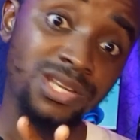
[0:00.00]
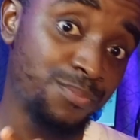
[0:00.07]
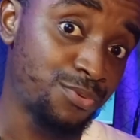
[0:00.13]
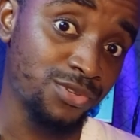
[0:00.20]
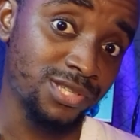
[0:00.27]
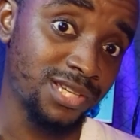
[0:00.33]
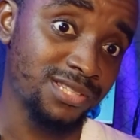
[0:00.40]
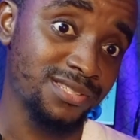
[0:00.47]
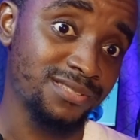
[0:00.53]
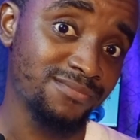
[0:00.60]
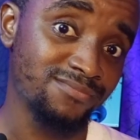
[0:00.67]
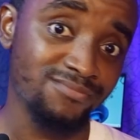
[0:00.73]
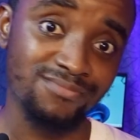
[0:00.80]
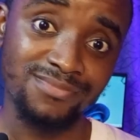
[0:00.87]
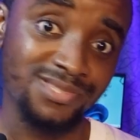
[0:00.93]
Enjoy the
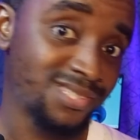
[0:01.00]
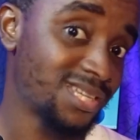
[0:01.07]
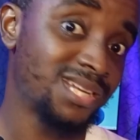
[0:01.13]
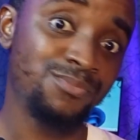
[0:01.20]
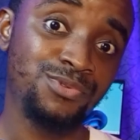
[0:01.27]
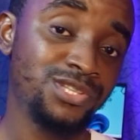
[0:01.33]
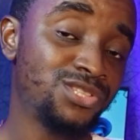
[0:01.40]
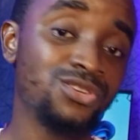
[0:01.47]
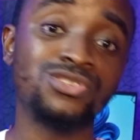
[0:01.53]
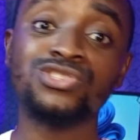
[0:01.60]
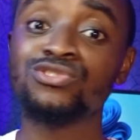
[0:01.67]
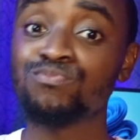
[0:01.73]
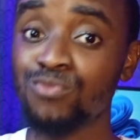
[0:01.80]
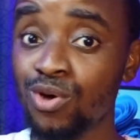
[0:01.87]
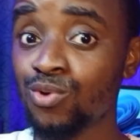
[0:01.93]
process,
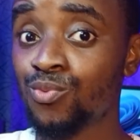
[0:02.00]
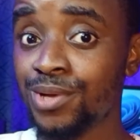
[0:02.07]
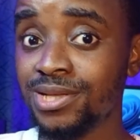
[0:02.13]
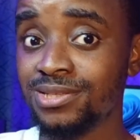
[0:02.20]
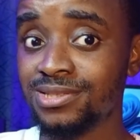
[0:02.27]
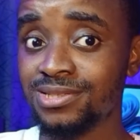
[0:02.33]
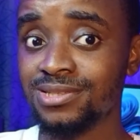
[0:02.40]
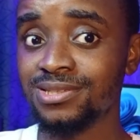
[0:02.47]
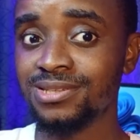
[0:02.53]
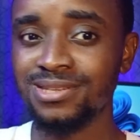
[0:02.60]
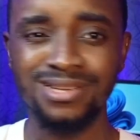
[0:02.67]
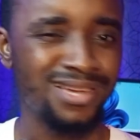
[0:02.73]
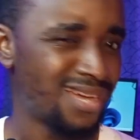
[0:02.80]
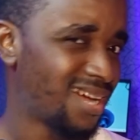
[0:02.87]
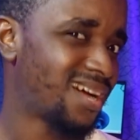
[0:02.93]
celebrate your small
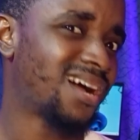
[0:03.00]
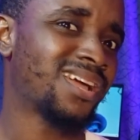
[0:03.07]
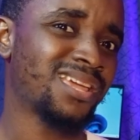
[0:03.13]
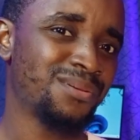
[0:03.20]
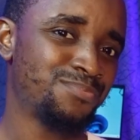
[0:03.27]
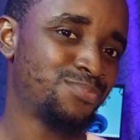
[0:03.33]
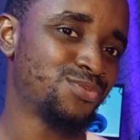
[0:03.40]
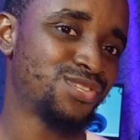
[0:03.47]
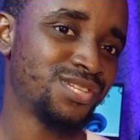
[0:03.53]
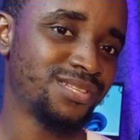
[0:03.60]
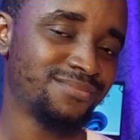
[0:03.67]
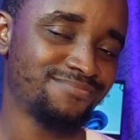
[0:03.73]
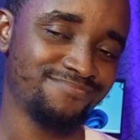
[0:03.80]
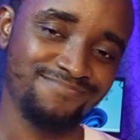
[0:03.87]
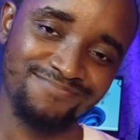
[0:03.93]
wins, and keep
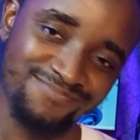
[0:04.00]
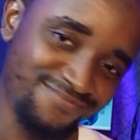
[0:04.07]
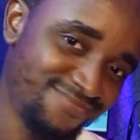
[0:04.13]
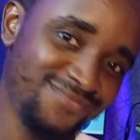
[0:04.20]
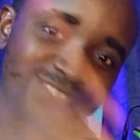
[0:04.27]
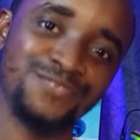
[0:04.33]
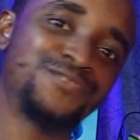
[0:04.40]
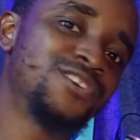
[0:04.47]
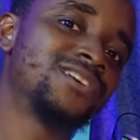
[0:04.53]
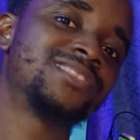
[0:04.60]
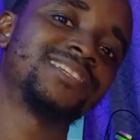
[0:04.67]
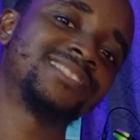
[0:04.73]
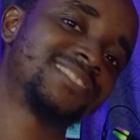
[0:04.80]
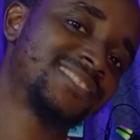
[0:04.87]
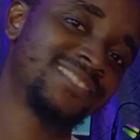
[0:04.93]
pushing.
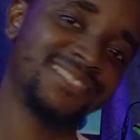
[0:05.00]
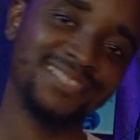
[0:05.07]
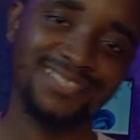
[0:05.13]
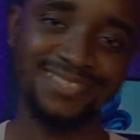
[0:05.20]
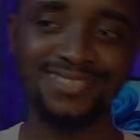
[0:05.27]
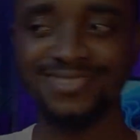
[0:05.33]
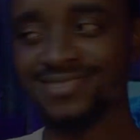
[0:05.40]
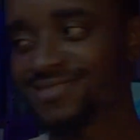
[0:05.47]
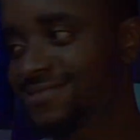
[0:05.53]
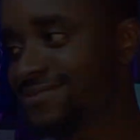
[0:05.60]
You've got this.